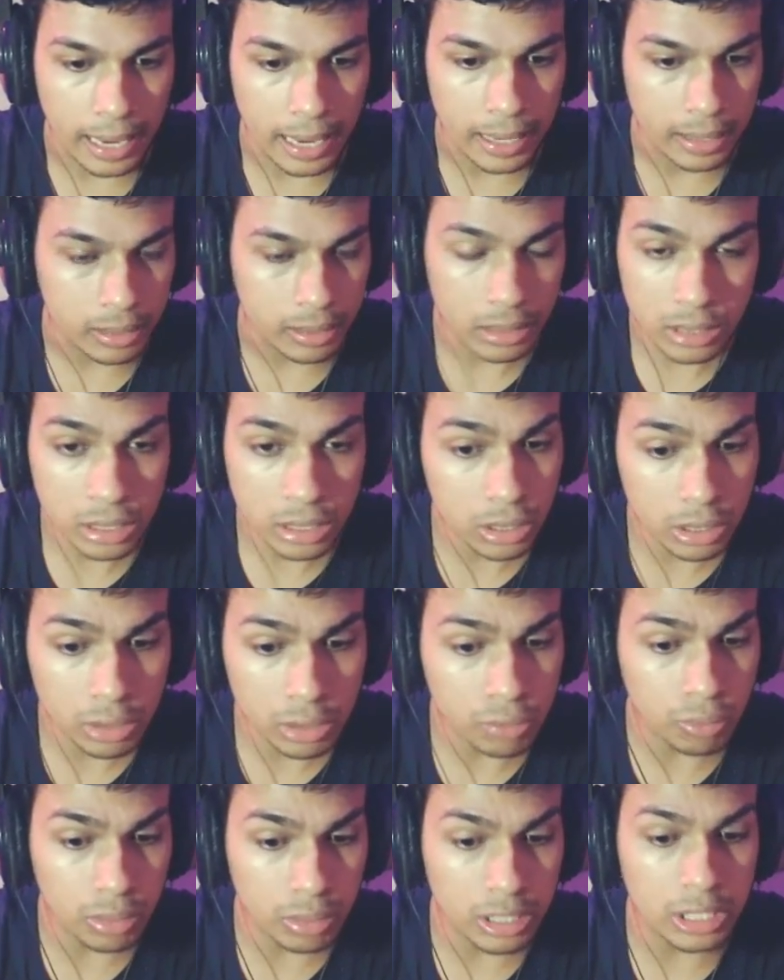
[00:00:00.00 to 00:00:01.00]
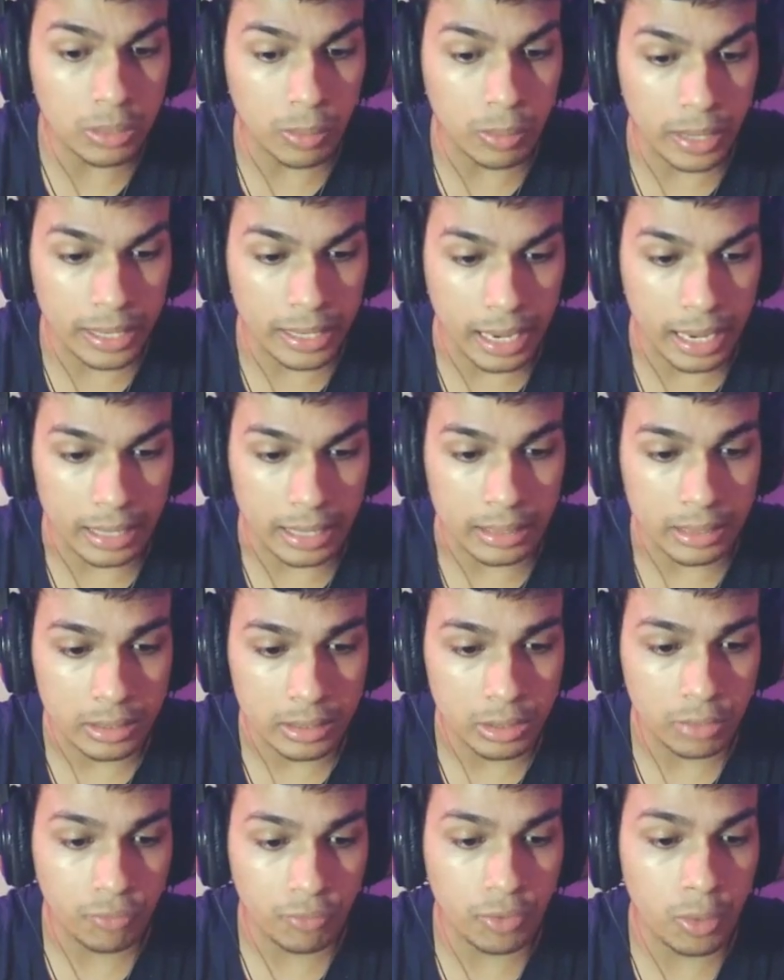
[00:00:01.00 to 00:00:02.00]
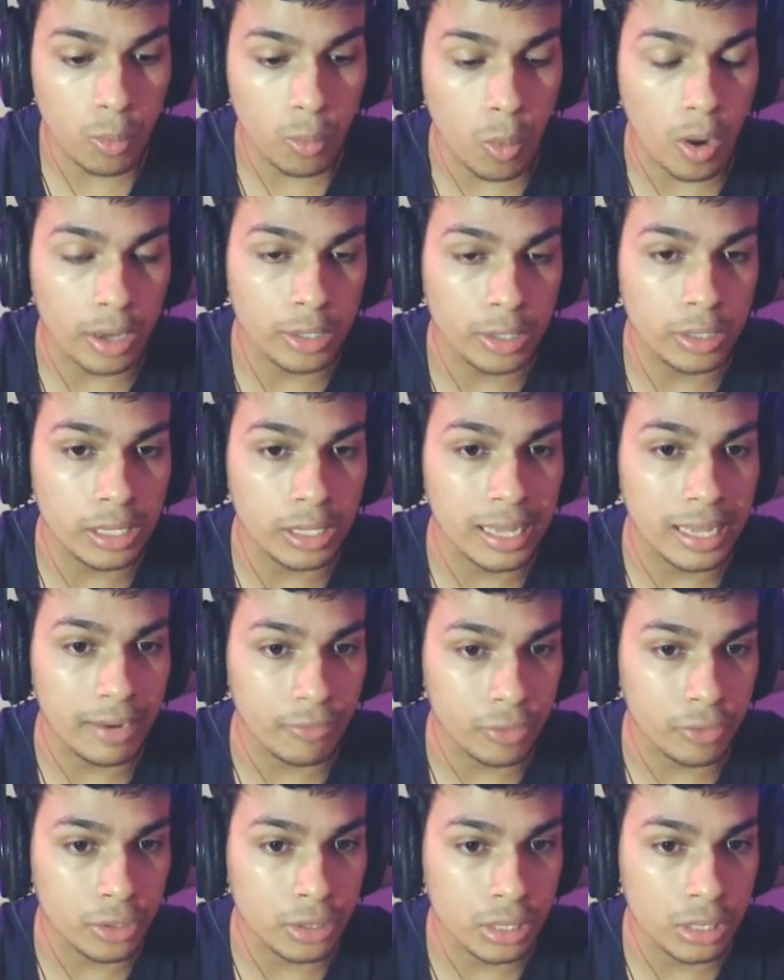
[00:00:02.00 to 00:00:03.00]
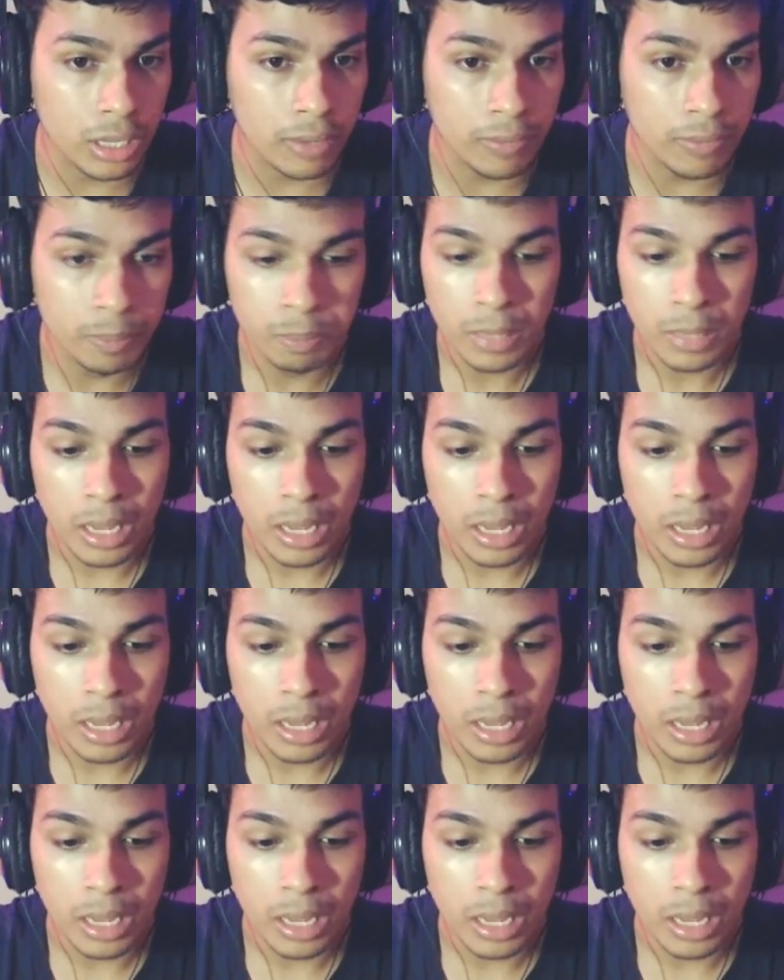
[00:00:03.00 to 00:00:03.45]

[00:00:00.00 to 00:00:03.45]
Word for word: uh, this is this is really great, guys. If you want, you can get it for yourself.